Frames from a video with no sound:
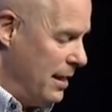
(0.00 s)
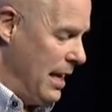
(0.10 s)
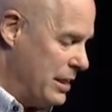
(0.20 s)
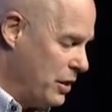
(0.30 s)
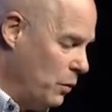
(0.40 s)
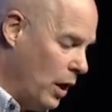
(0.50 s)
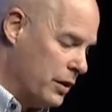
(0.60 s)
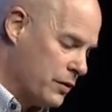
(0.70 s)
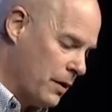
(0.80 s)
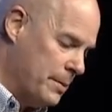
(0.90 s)
as he
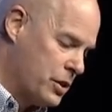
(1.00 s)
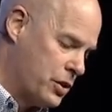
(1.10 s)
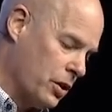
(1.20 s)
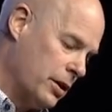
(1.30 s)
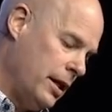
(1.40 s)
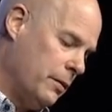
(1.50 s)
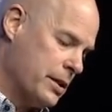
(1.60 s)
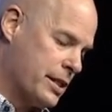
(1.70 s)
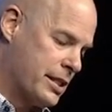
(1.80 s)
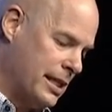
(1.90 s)
was from his journey,
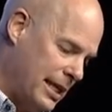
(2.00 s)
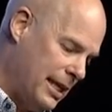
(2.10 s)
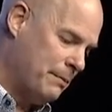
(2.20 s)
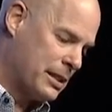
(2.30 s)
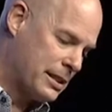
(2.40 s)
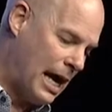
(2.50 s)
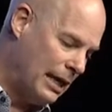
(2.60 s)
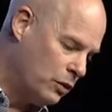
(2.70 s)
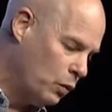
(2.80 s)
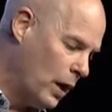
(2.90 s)
was sitting
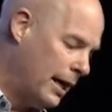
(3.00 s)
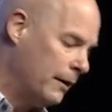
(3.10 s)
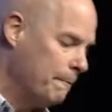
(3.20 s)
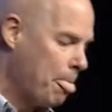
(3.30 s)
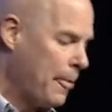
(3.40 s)
beside the well.